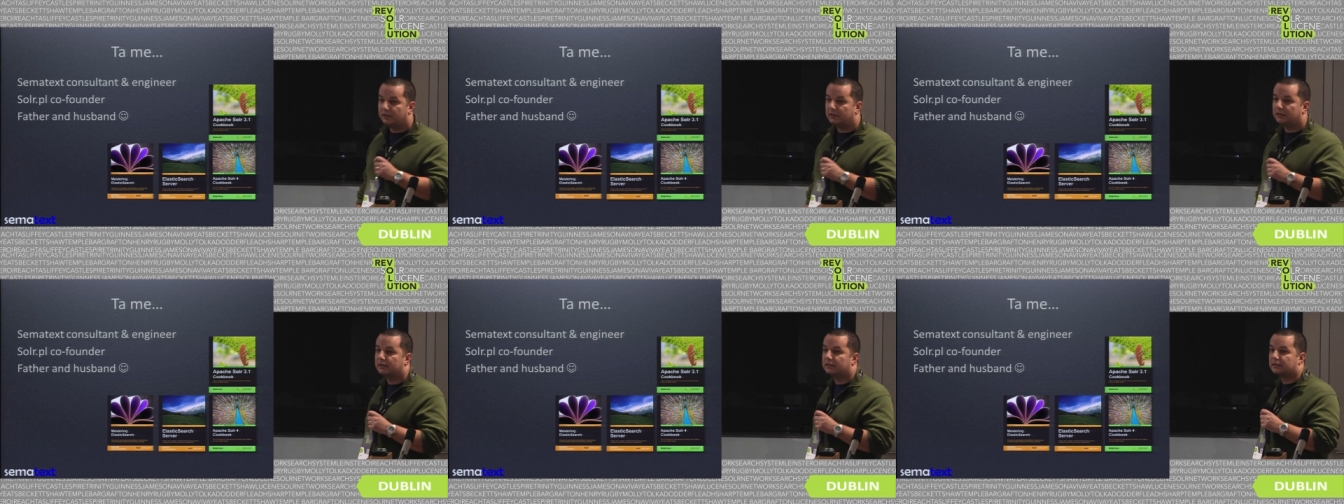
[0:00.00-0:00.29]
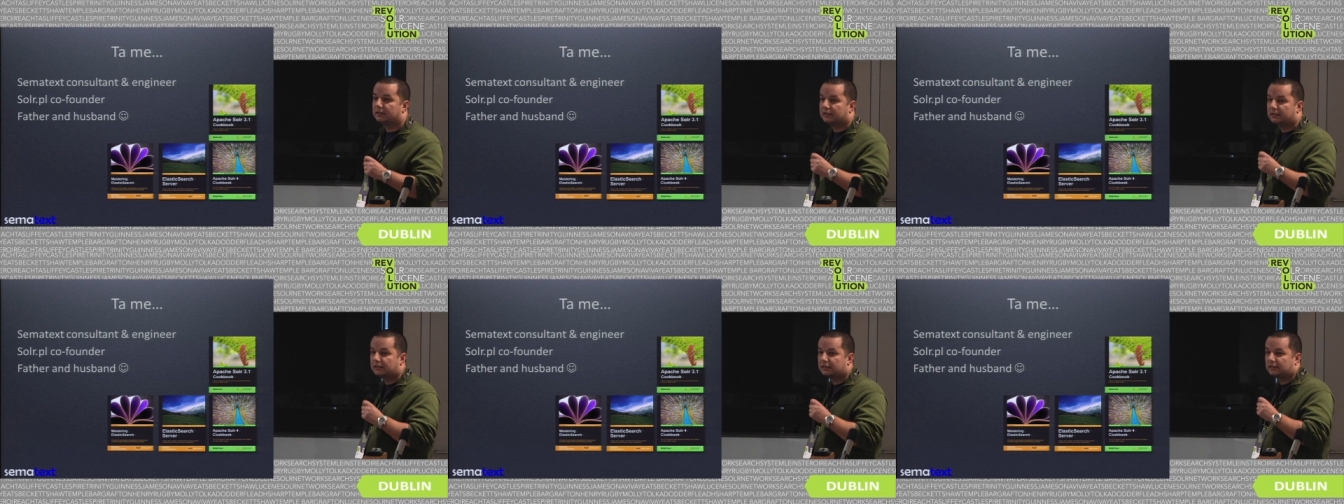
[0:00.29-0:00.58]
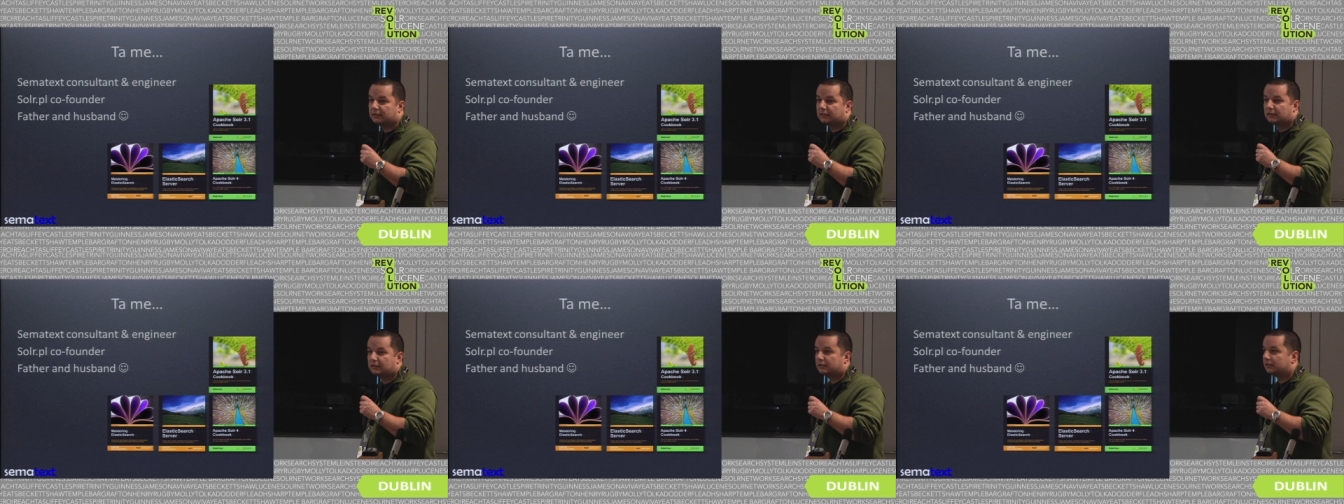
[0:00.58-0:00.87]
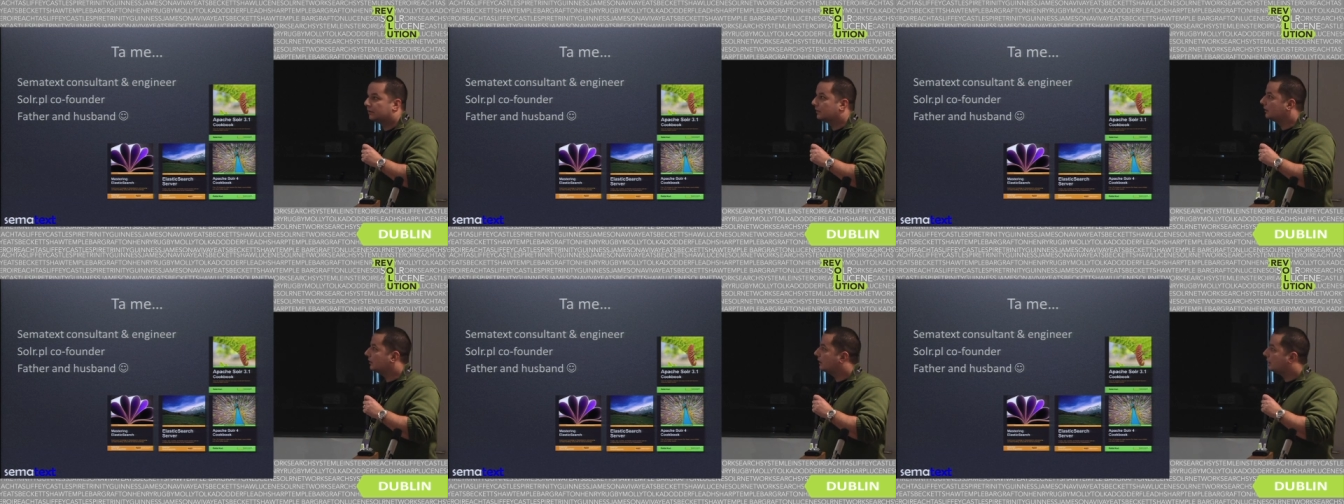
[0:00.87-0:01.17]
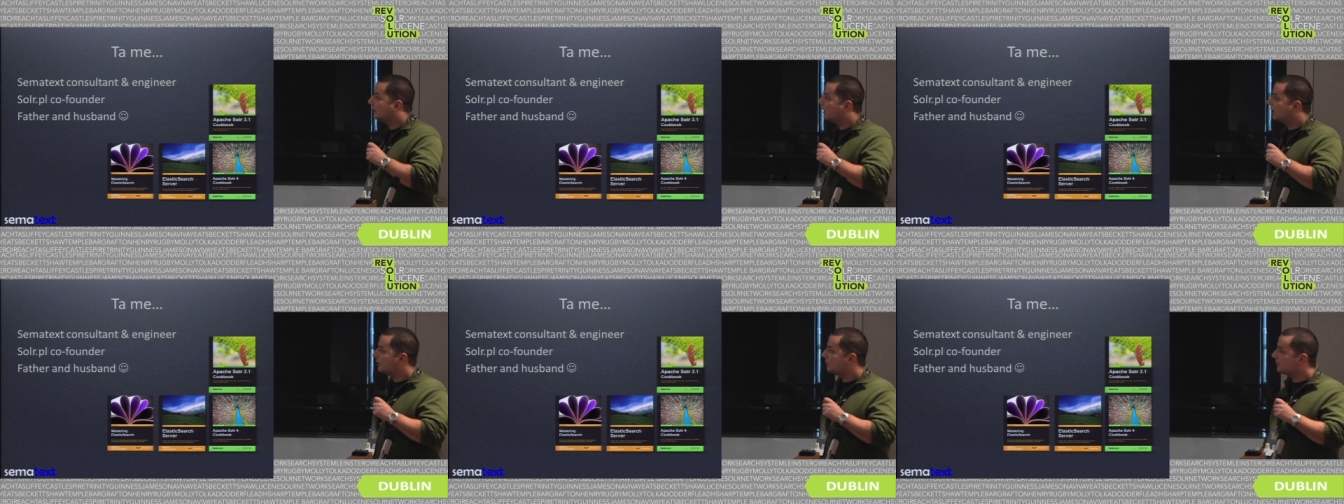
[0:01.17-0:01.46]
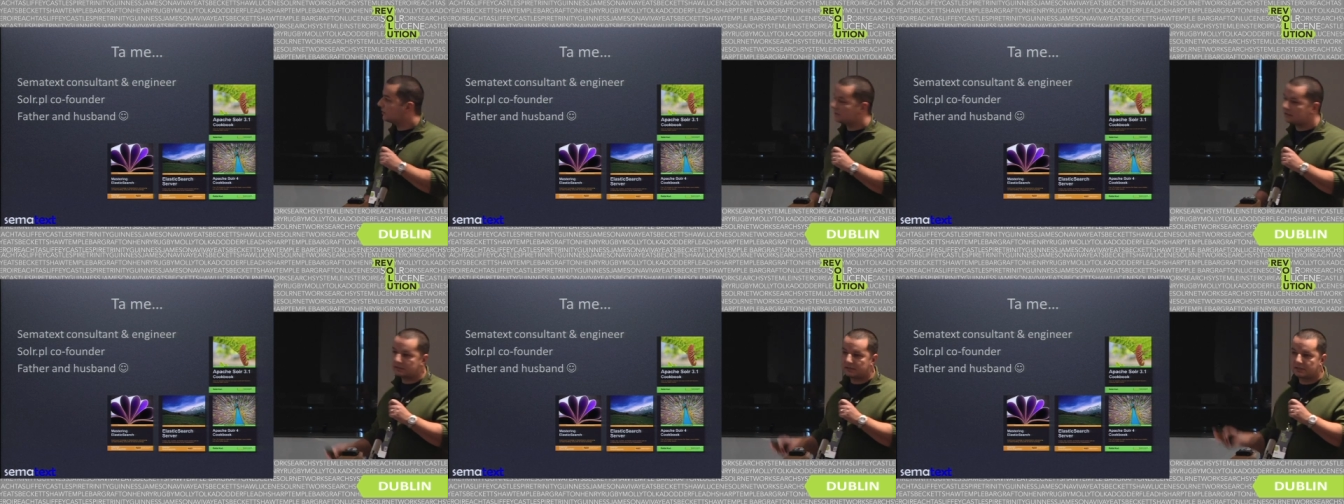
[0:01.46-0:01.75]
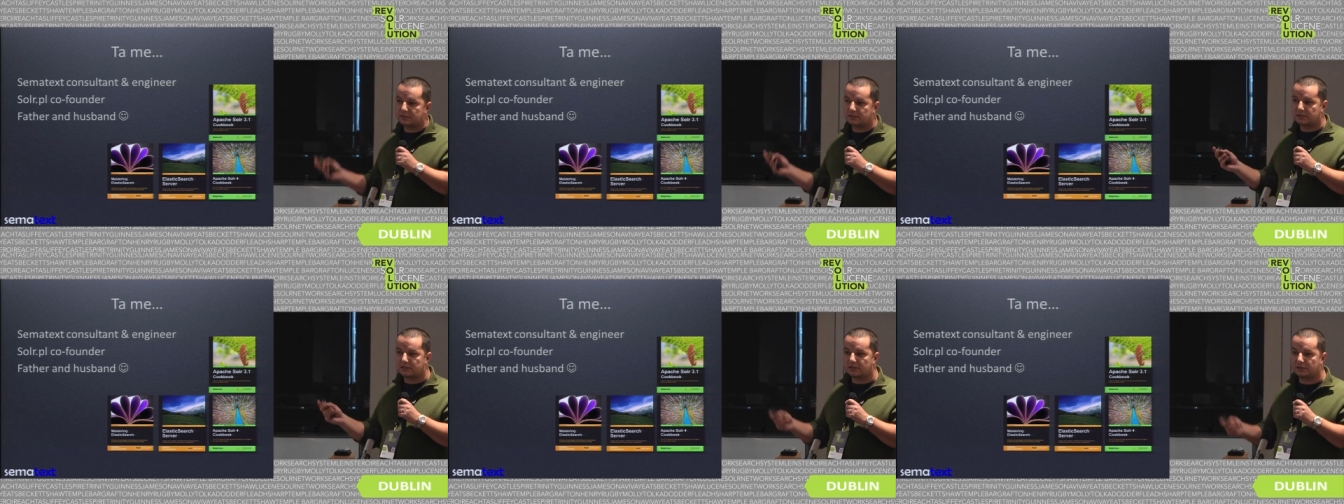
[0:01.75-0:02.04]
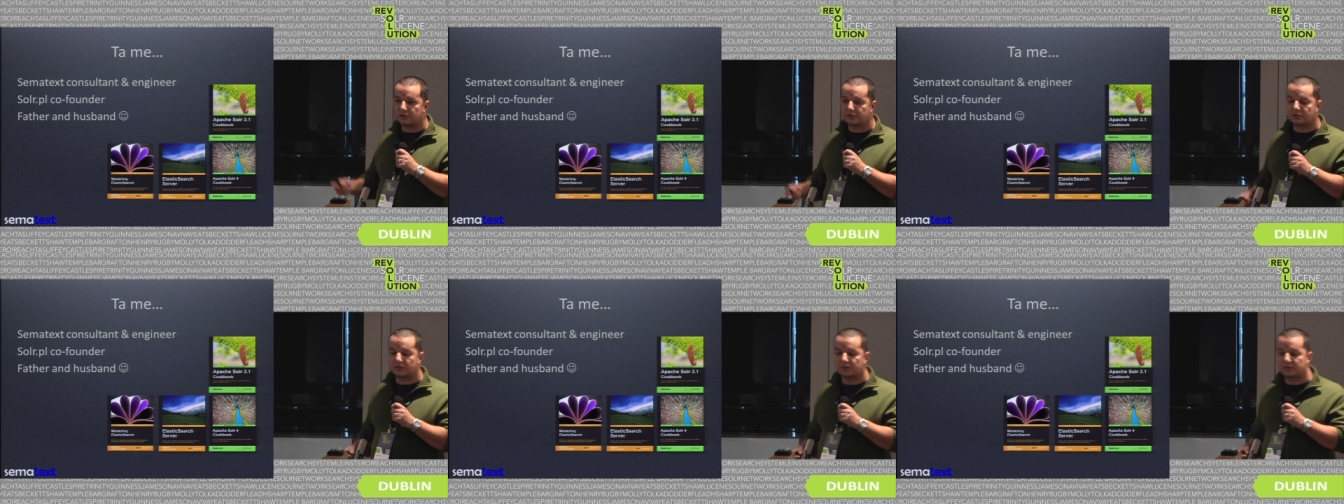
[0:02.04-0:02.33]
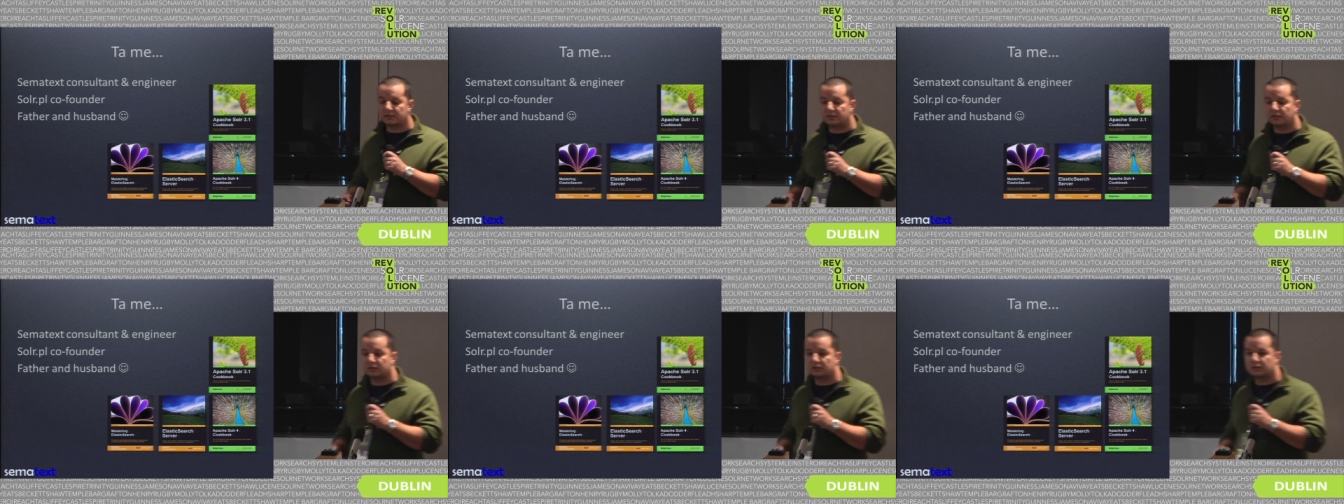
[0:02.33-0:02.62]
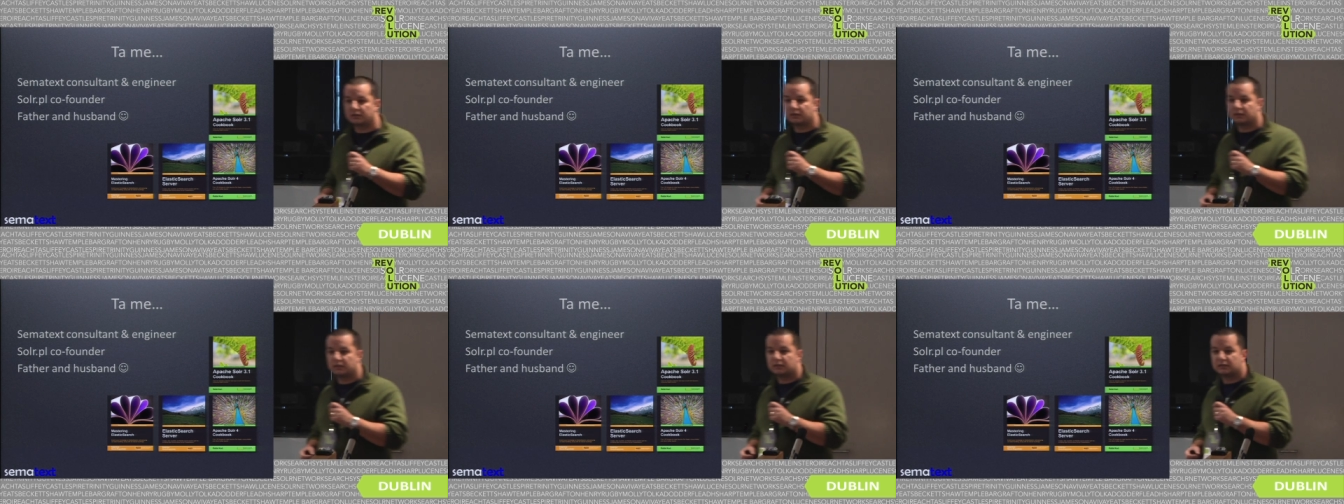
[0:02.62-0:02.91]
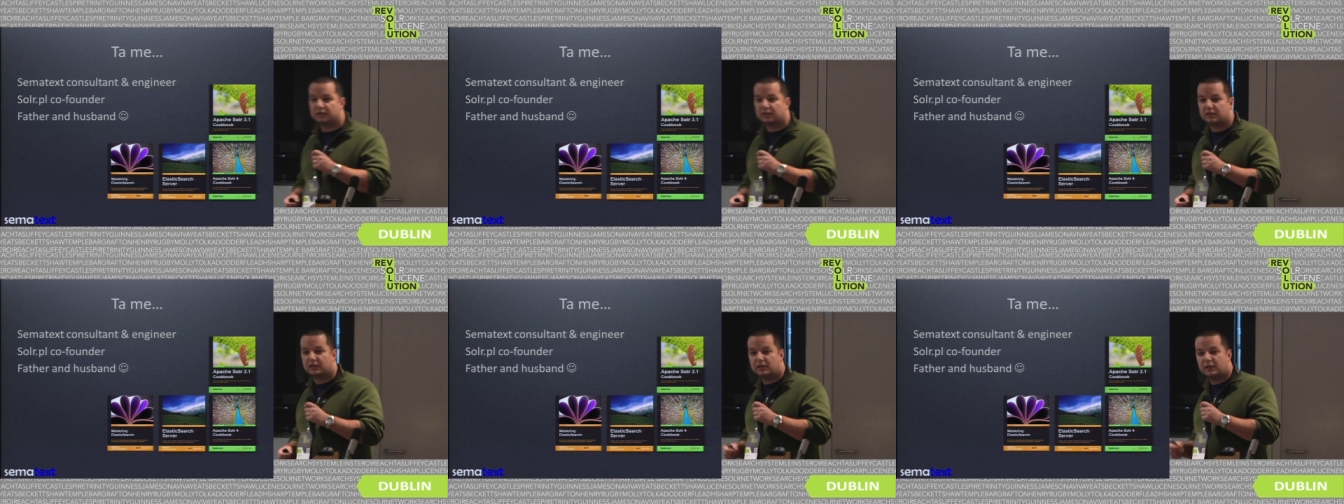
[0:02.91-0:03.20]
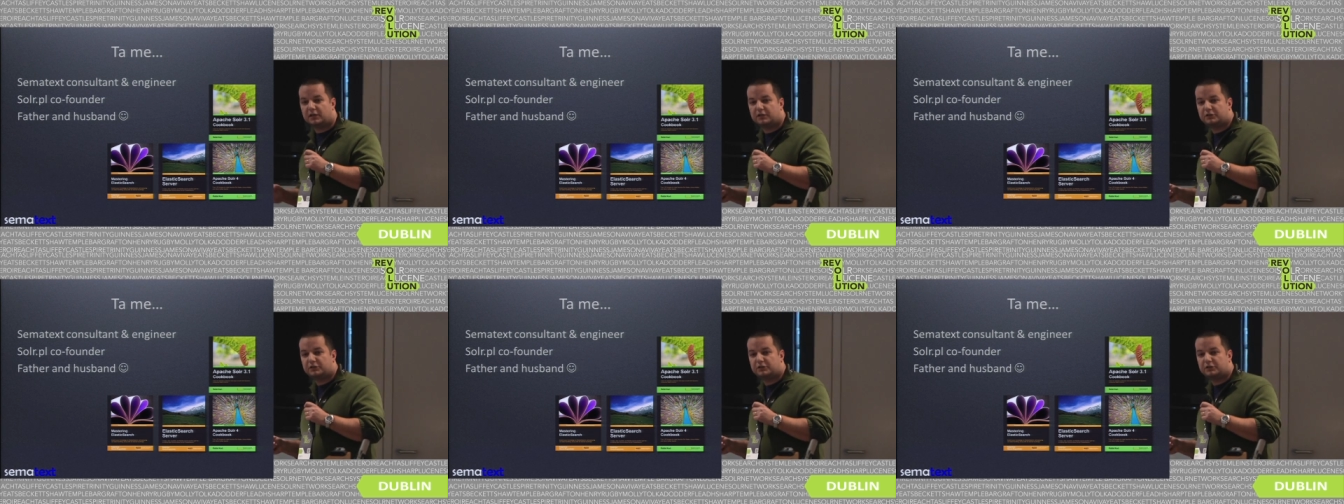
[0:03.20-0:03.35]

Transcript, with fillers: Uh, I'm a search consultant and